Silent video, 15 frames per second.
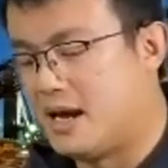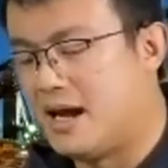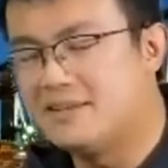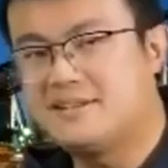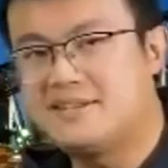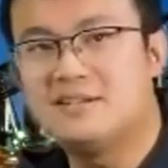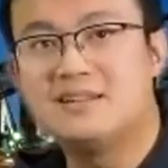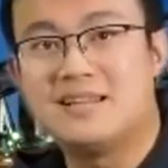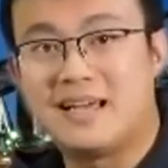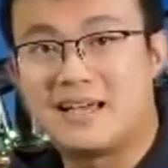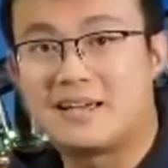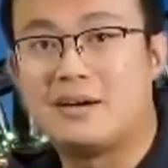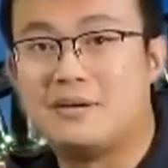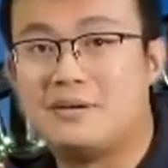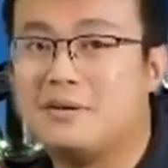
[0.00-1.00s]
until
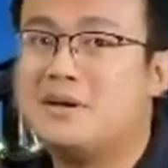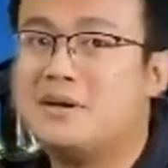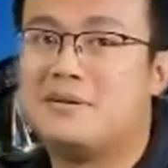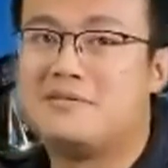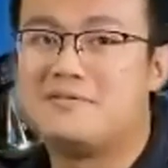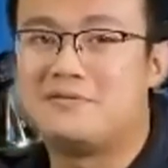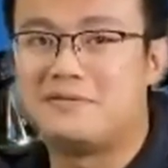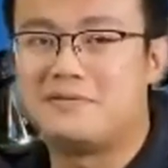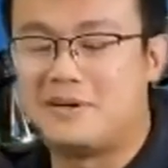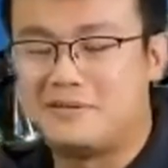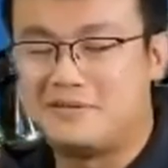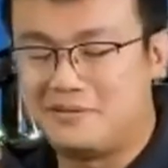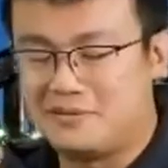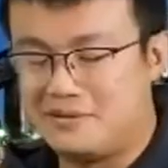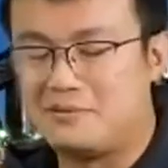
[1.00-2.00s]
Lego
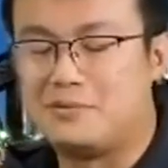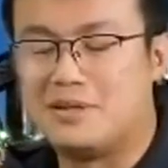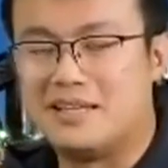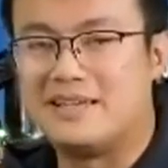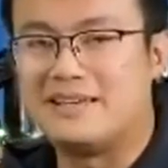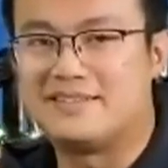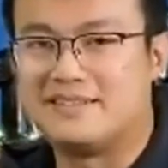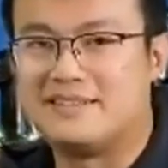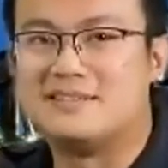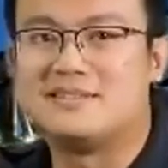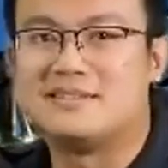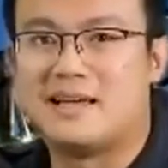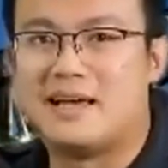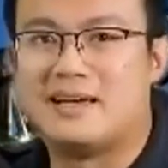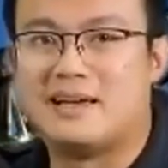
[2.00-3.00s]

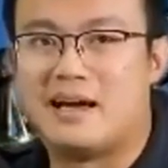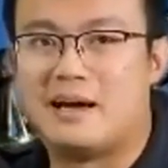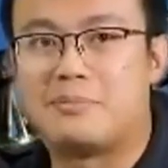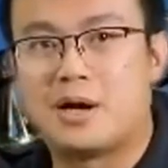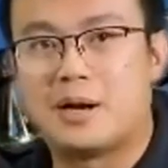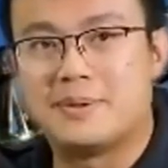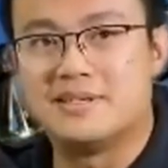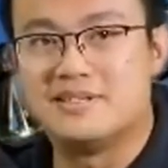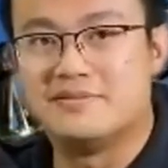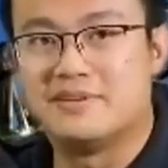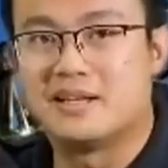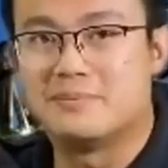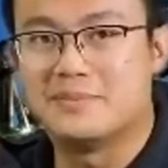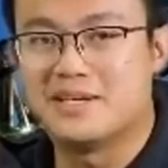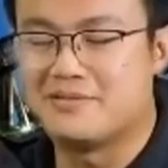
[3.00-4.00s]
releases a proper
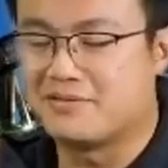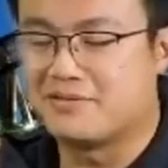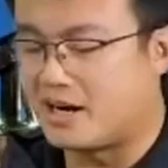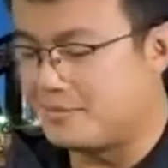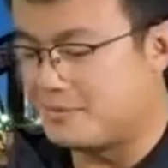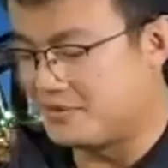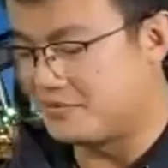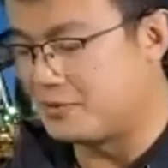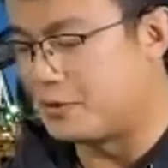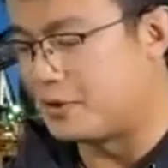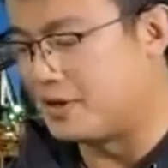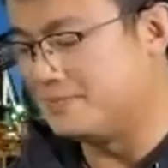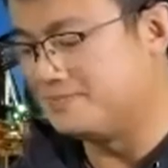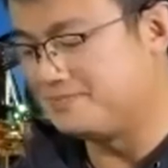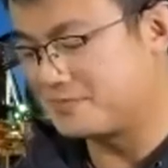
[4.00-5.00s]
development environment for
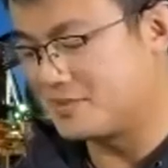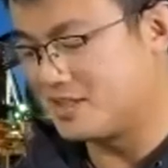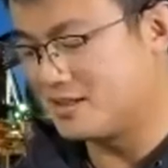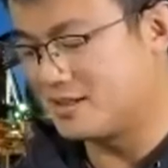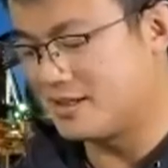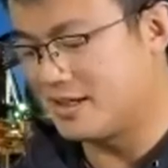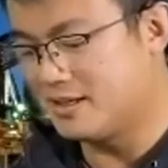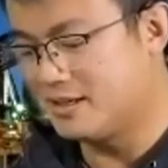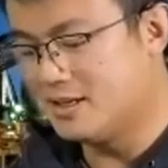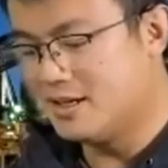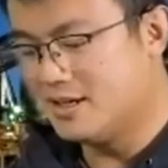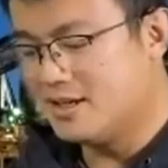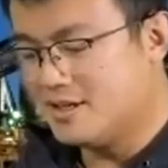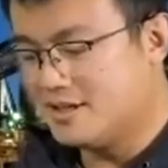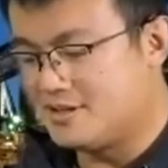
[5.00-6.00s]
it. Okay,
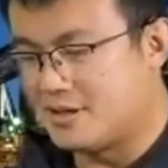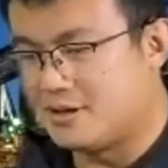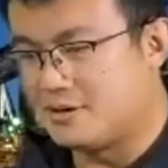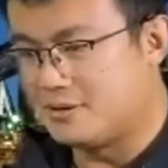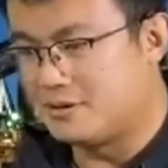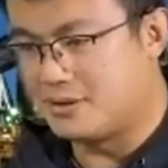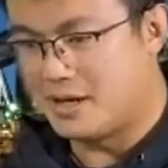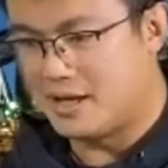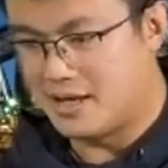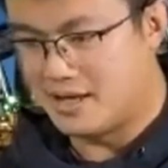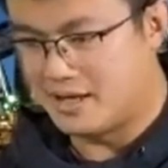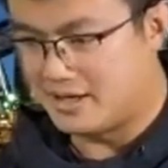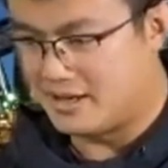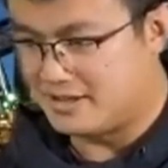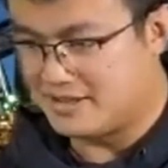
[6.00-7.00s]
so
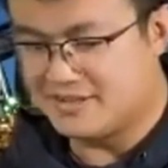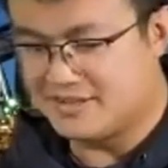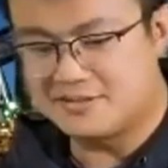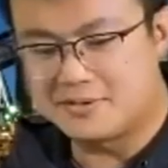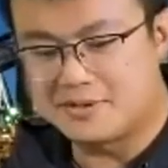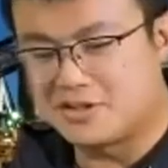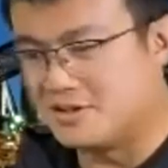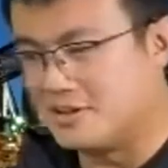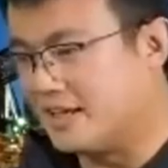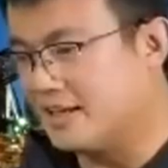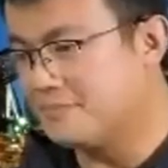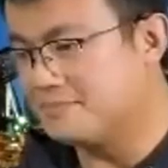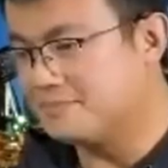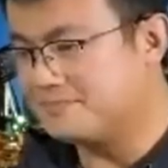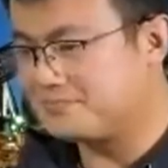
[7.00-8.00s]
this is what you need.
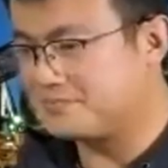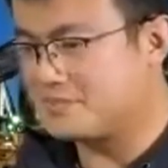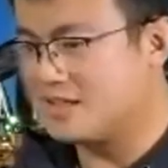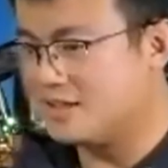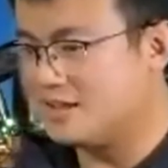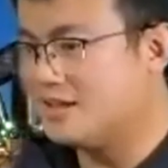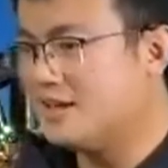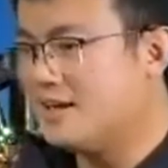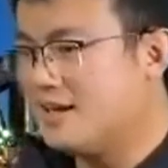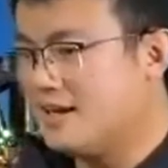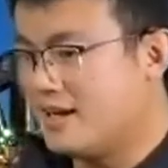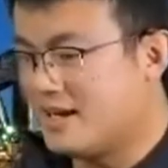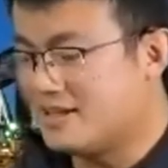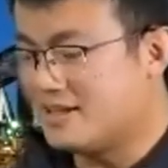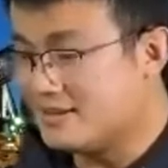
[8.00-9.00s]

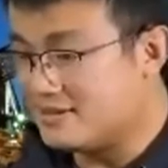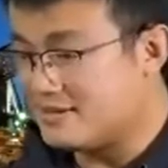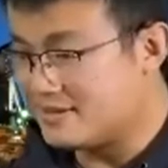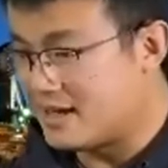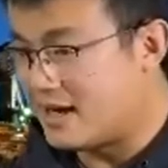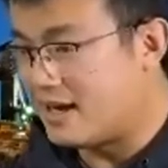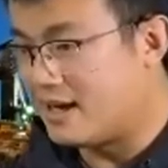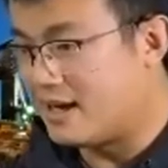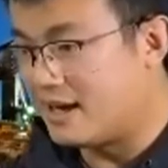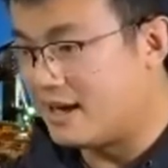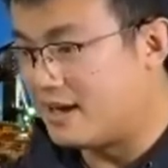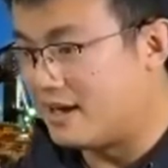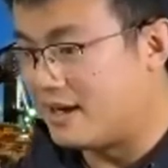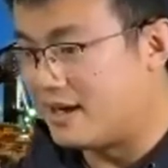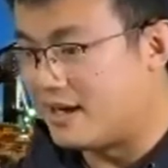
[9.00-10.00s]
And
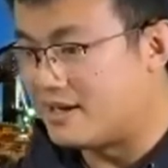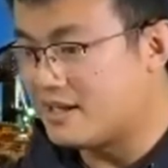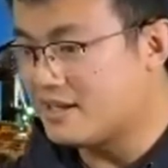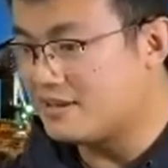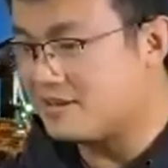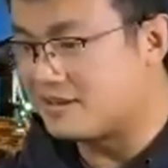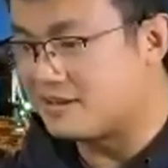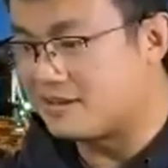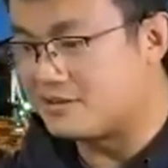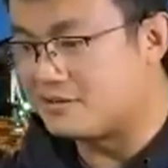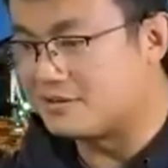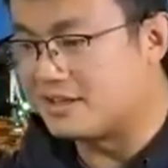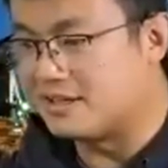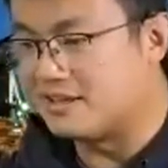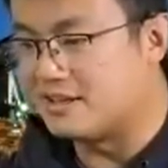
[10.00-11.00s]
another thing that you'll
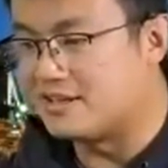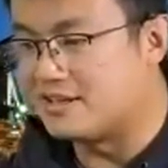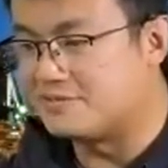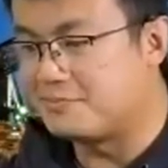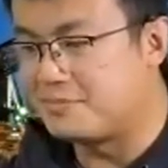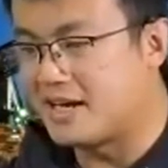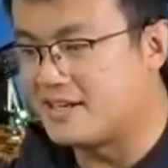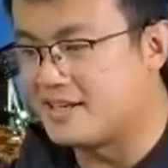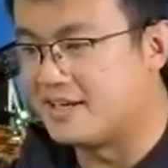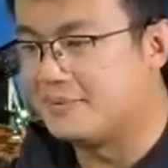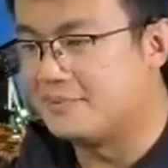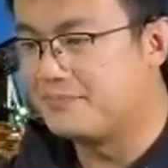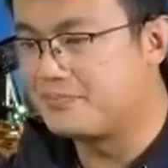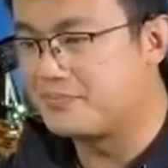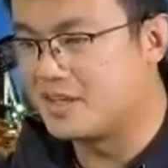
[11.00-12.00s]
need is PuTTY.
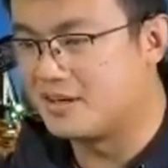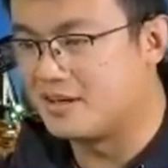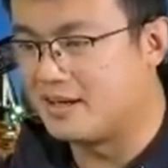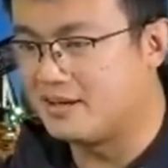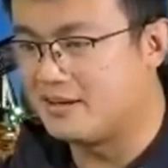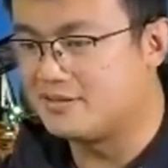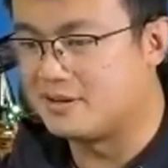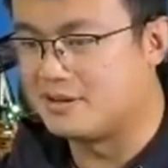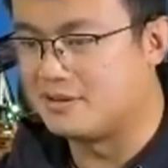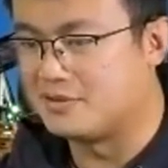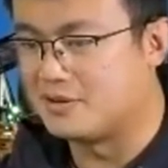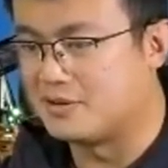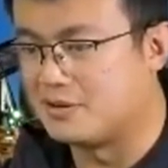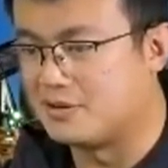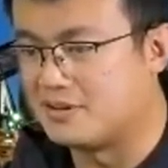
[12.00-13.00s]
Okay, so if
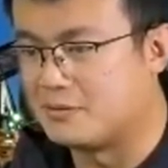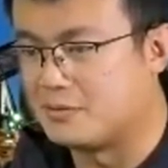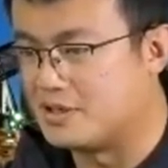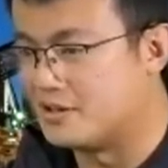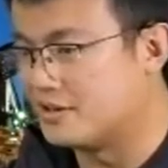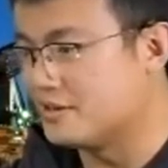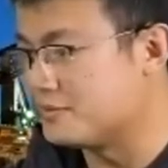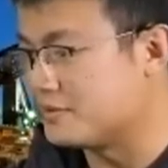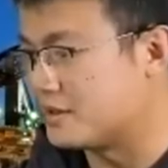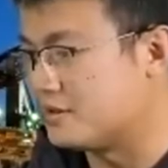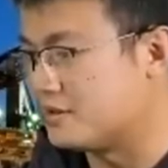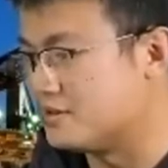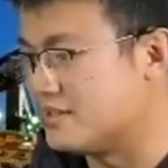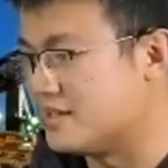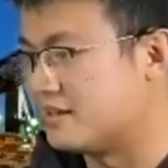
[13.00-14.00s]
you're using Windows, we're
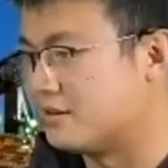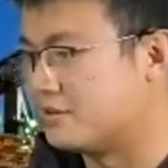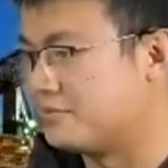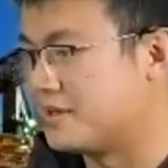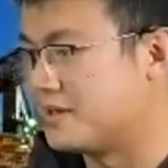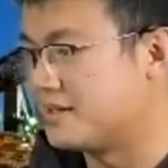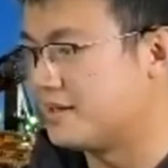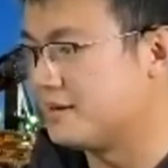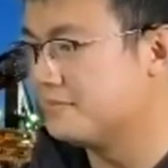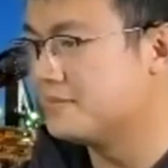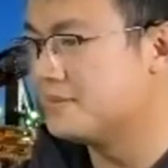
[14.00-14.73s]
going to download PuTTY.